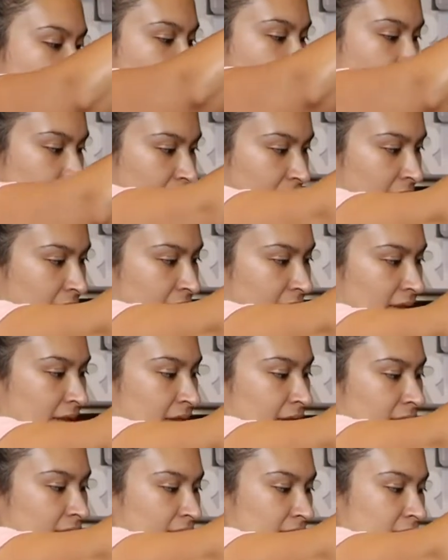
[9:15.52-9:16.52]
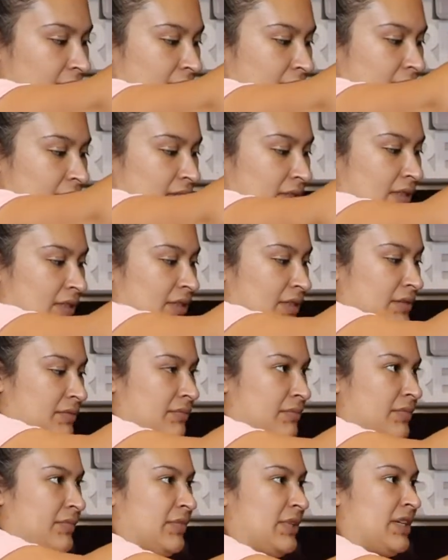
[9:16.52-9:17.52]
And
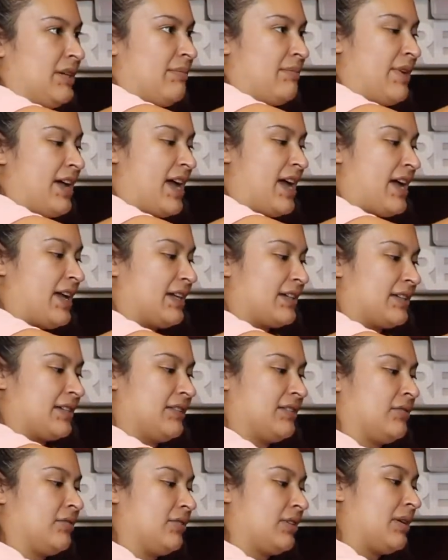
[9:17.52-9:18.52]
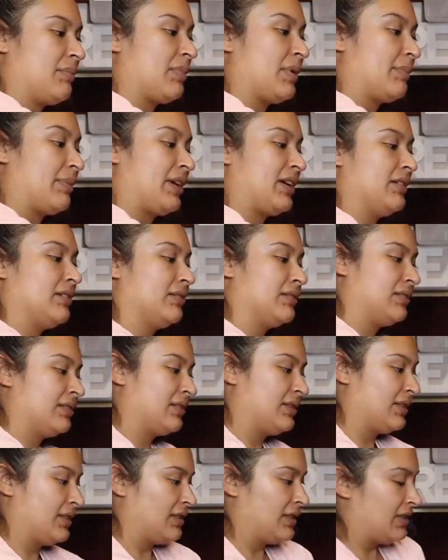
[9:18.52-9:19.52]
put it back. Hold on, Papa.
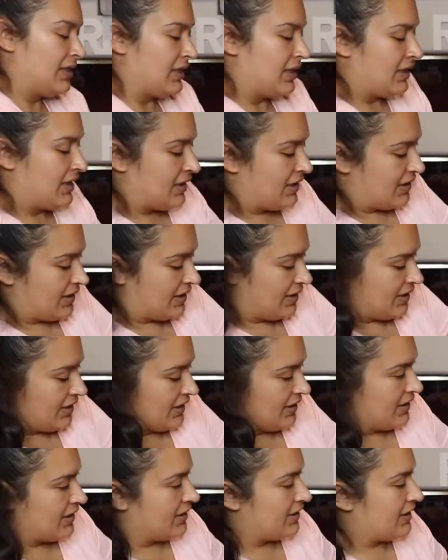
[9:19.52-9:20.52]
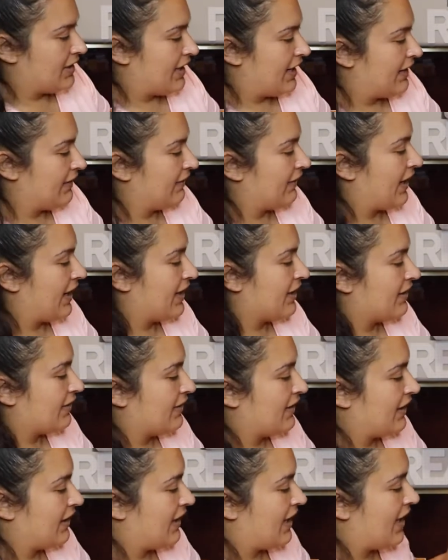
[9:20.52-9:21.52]
And I like
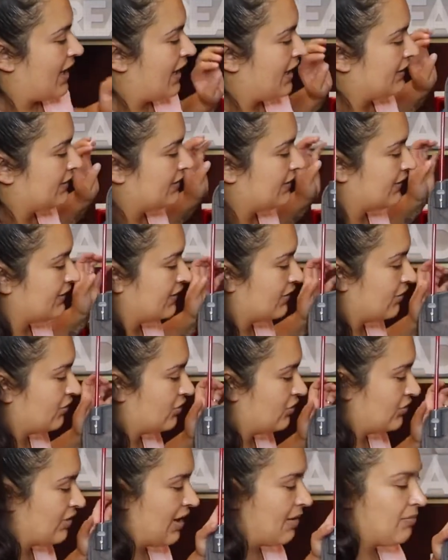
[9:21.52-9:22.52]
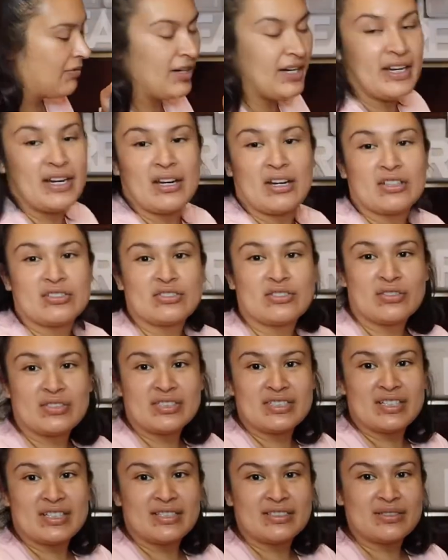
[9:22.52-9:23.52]
that it has this little strap right here, so it
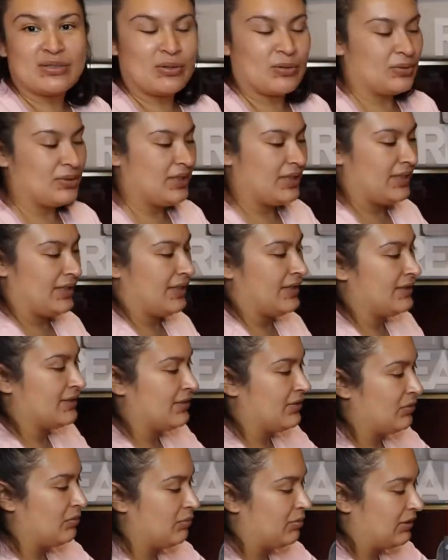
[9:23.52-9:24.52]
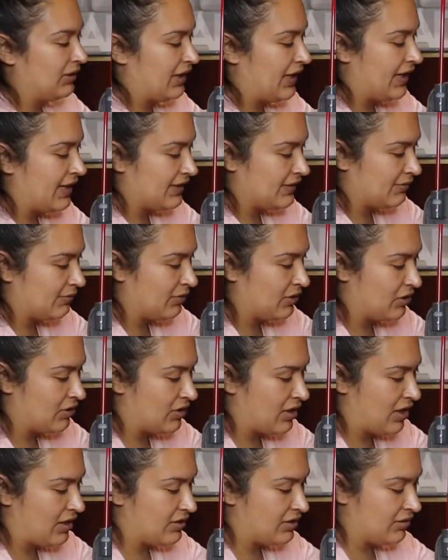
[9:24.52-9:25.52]
does hold it into place when you're
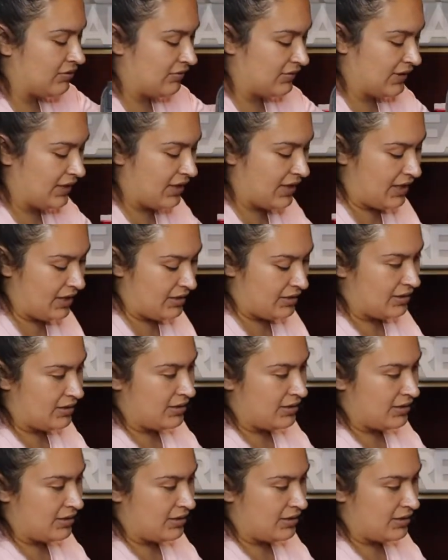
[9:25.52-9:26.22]
not using it.